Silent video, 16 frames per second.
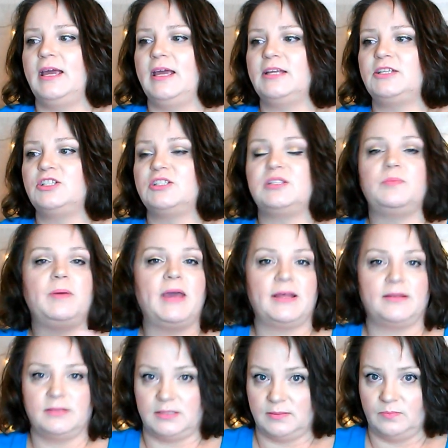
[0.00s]
It just
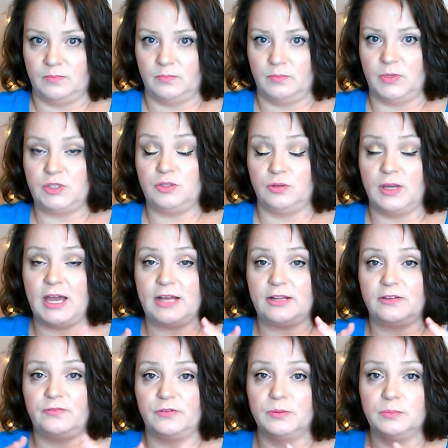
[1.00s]
depends. But you'll
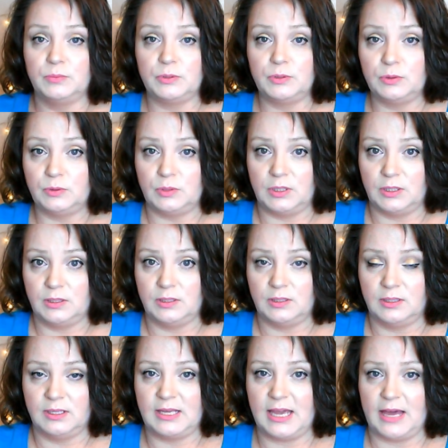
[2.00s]
gather for moon
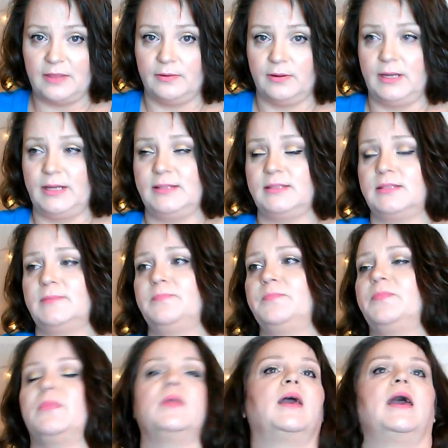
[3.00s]
gatherings,
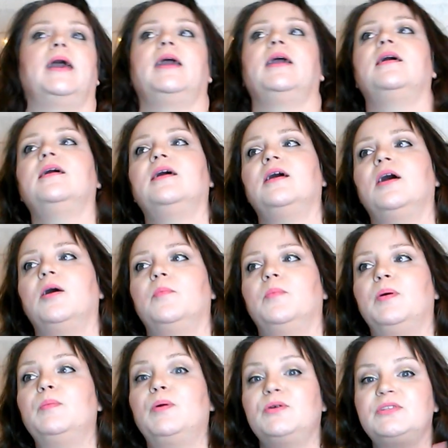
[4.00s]
okay?
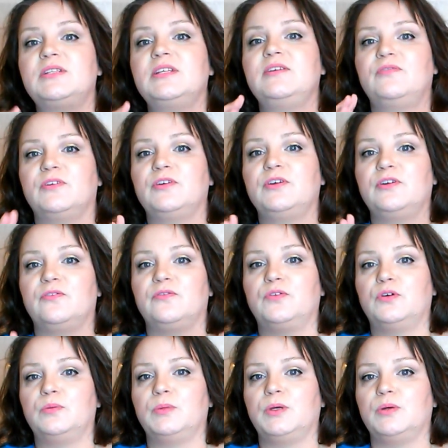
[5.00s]
But mostly for your
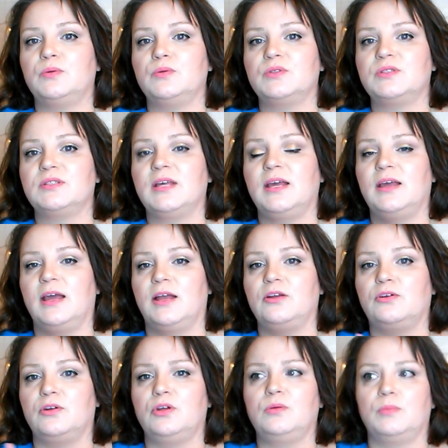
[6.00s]
full moons and
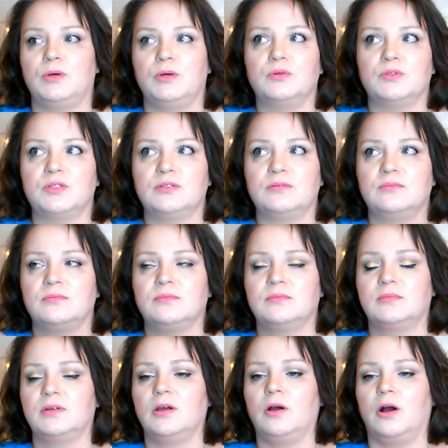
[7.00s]
your new moons
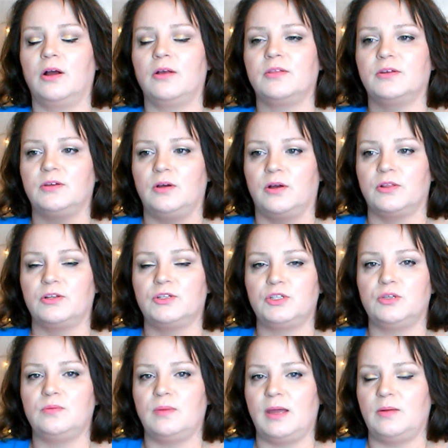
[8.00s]
are the
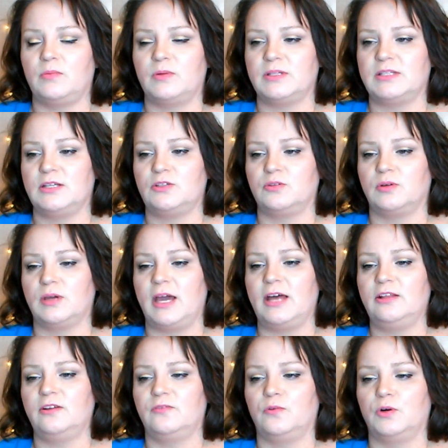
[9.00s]
two main ones that you'll
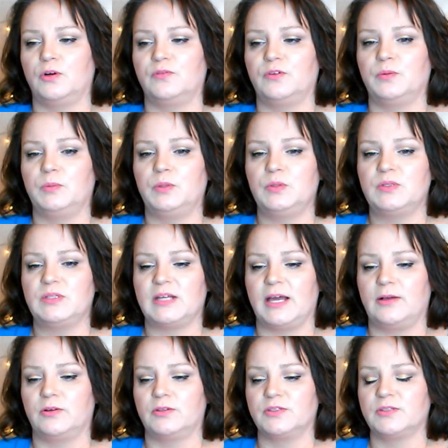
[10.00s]
gather for moon
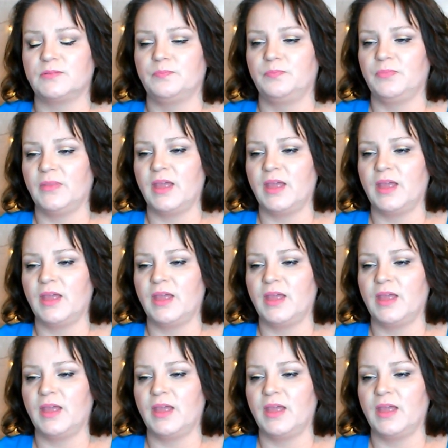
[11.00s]
cycles.